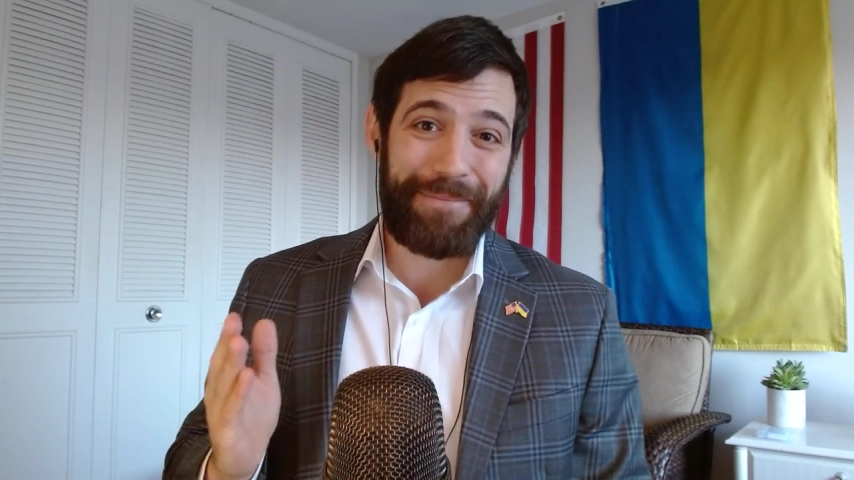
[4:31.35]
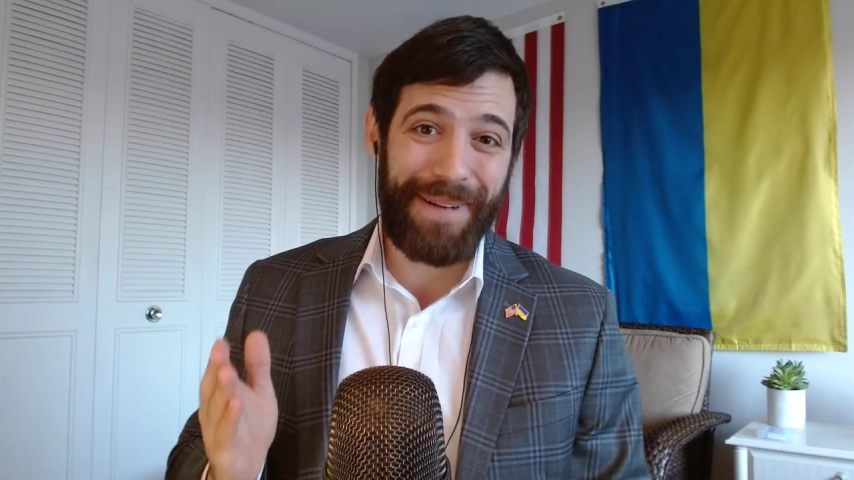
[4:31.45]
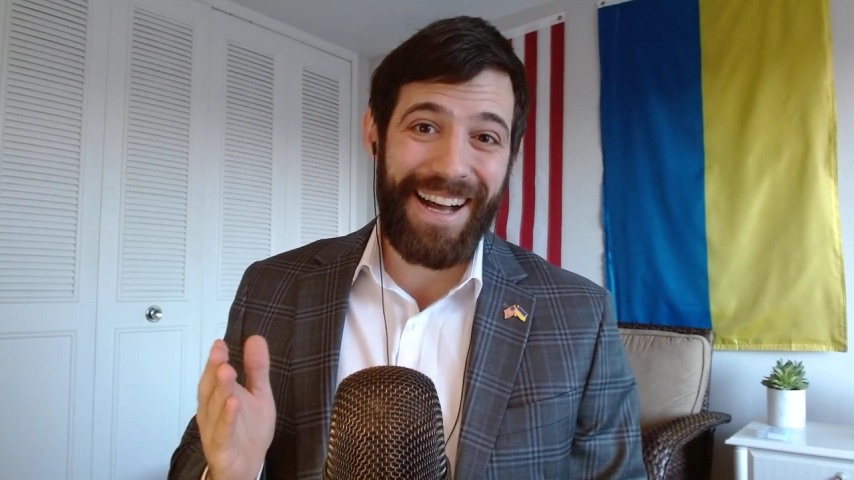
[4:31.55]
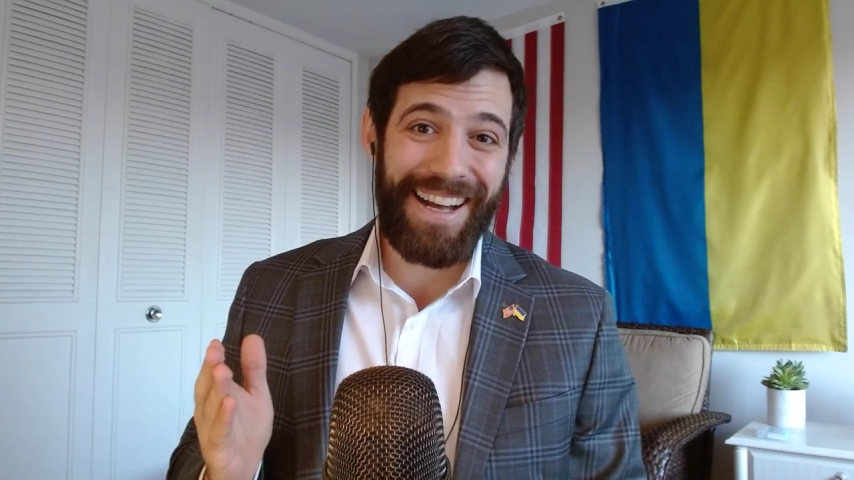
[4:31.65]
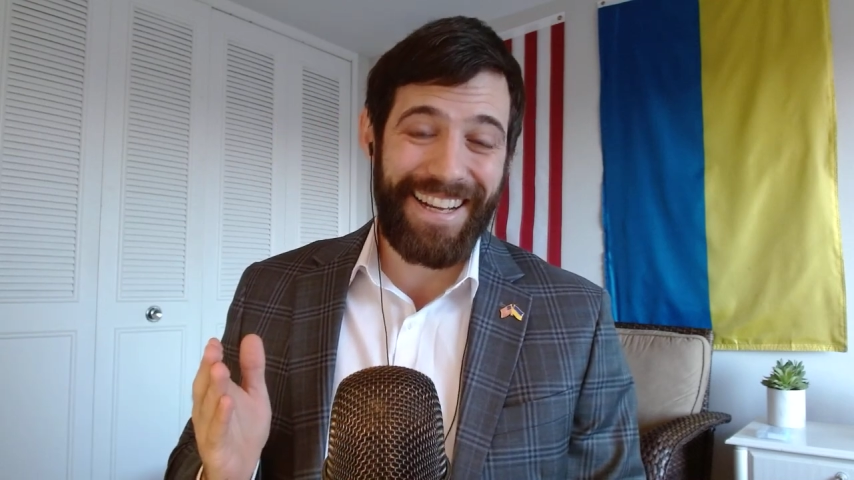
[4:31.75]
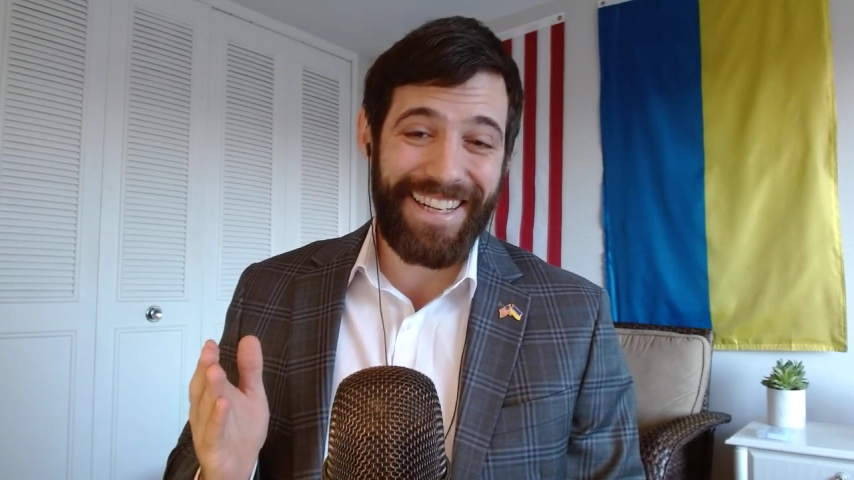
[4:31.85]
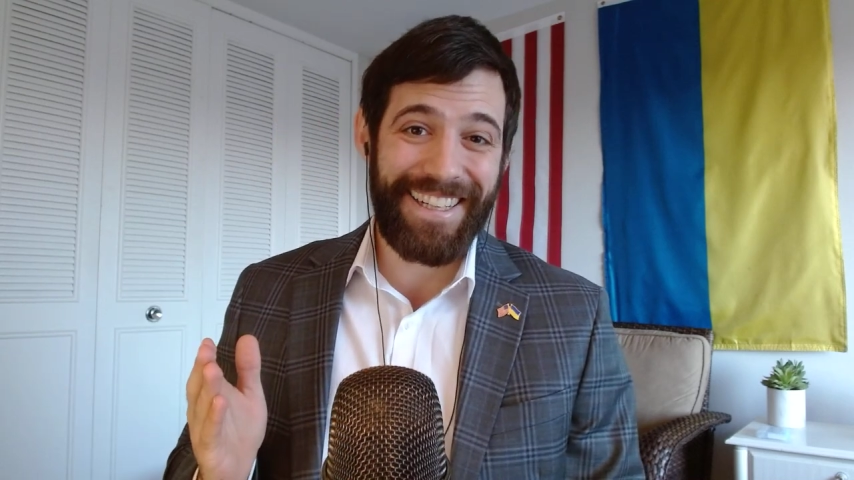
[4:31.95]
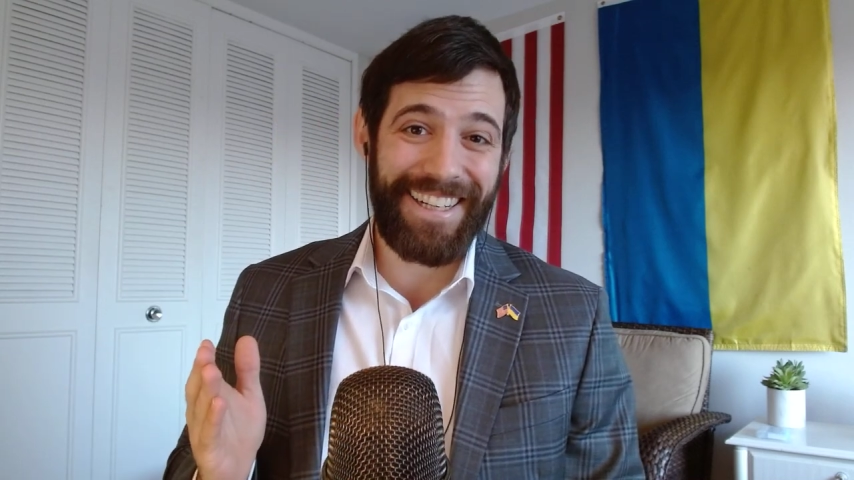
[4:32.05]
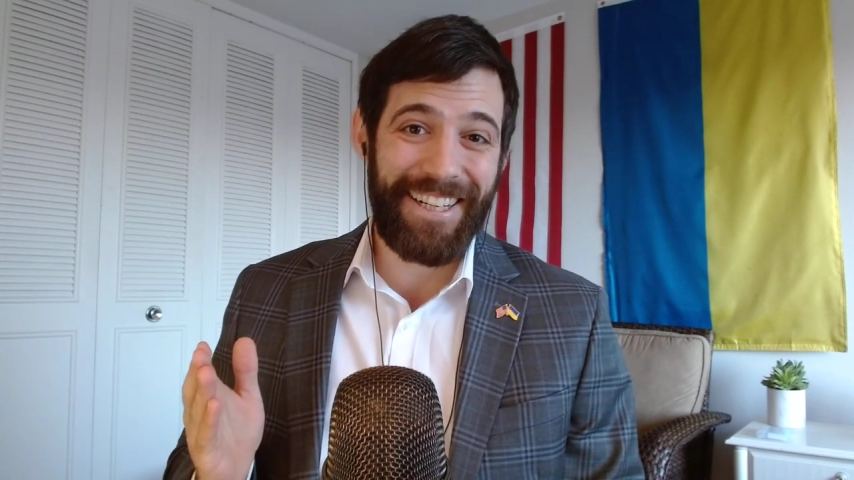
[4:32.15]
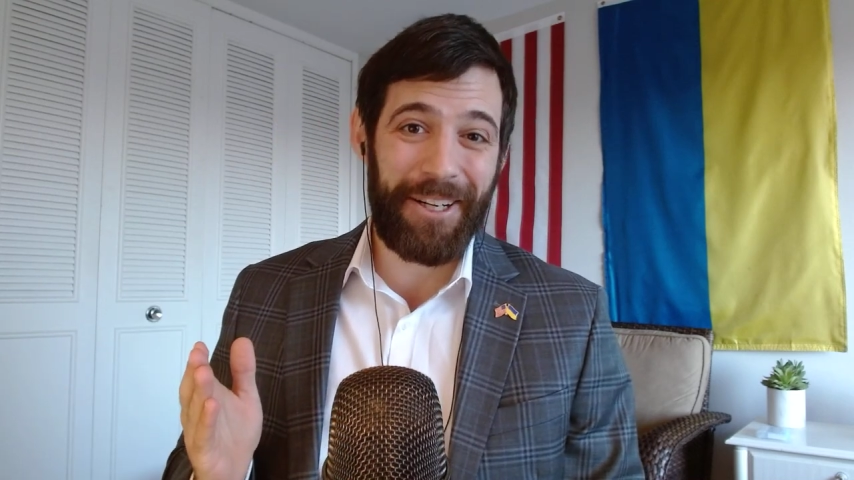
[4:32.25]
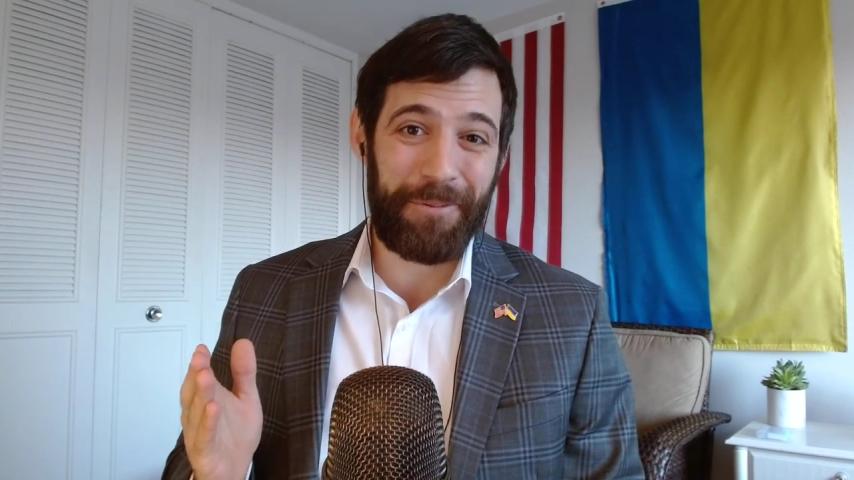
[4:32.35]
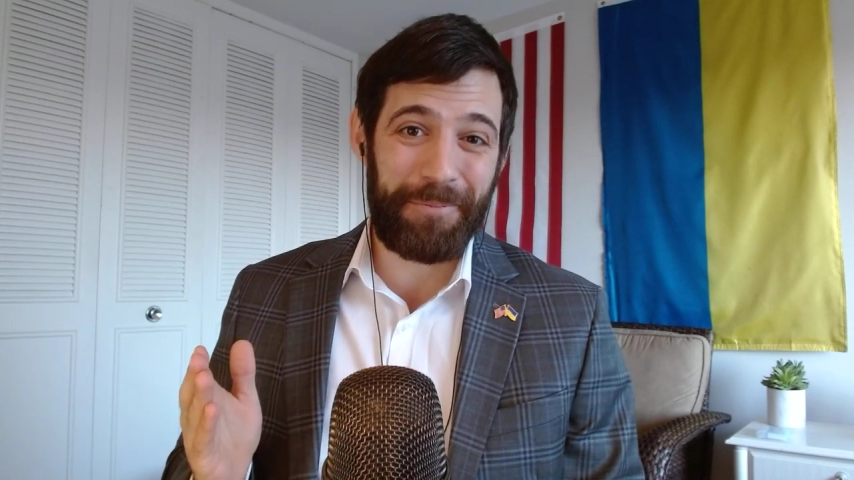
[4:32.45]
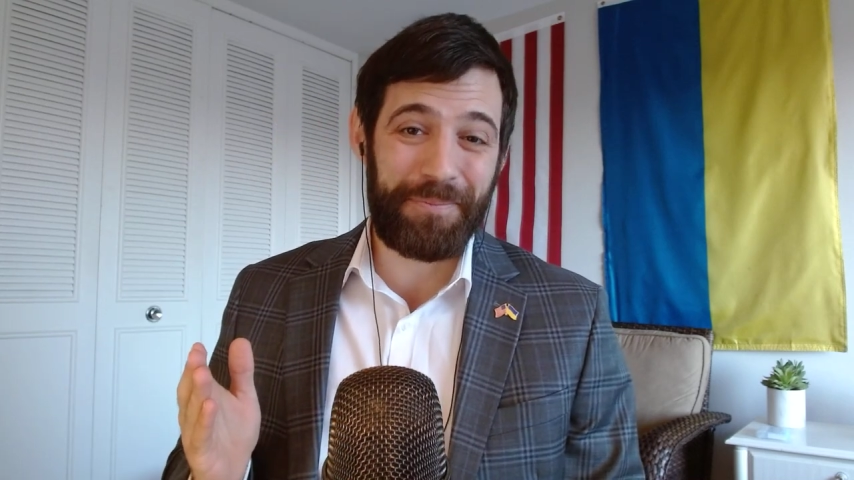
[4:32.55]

by